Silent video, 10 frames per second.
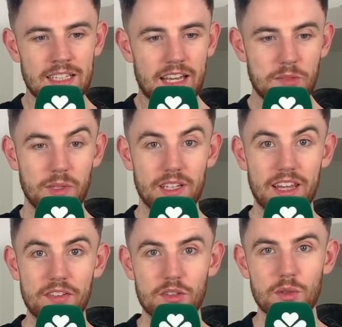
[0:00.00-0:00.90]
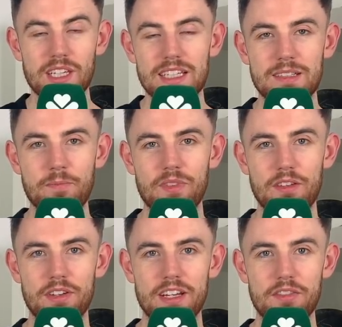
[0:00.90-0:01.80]
It's been a difficult year
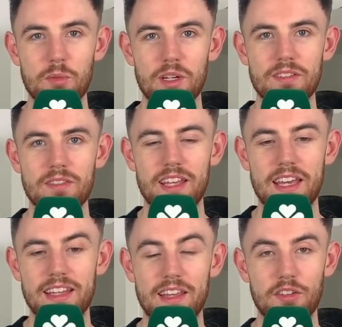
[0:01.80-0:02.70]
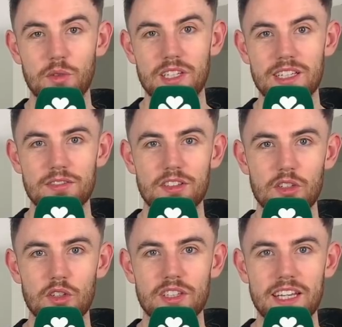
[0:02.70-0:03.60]
for everyone, uh, a difficult year for the
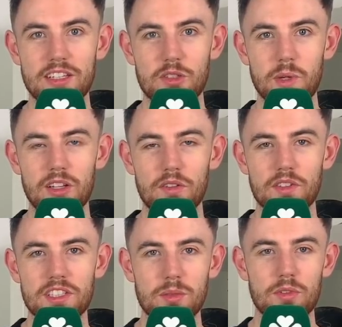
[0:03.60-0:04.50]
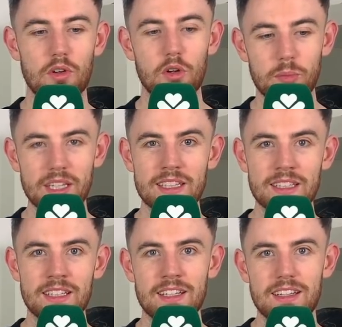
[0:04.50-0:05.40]
content as well. Obviously, we've all been
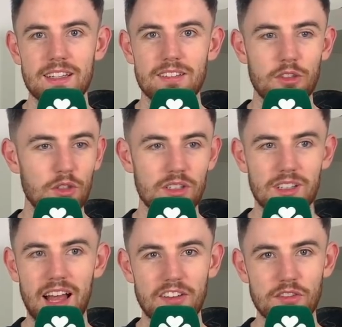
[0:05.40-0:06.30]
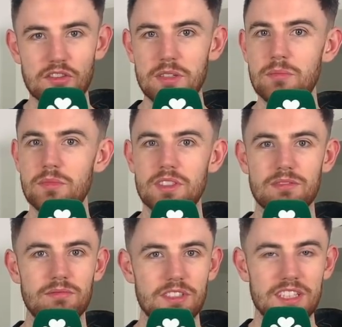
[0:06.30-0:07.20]
doing the live streams,
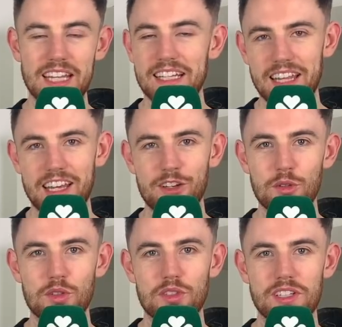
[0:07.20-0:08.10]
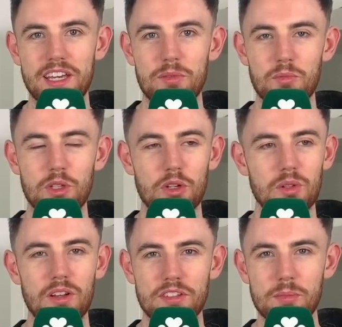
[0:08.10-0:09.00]
staying in the house. Um, we'd all
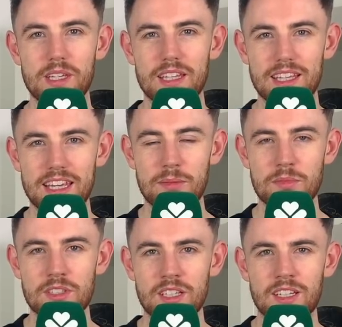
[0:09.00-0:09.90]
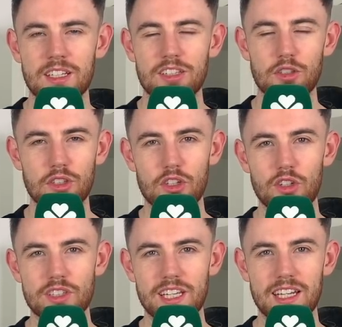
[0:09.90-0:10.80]
love to be at the games, doing the
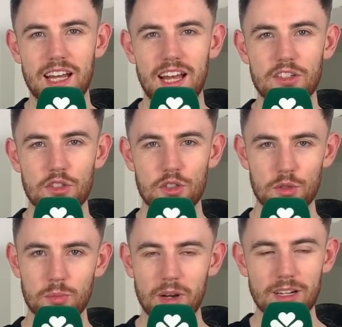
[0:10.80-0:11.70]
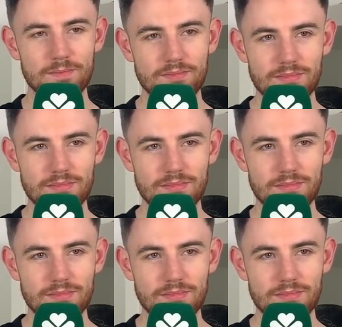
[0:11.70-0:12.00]
content as usual, but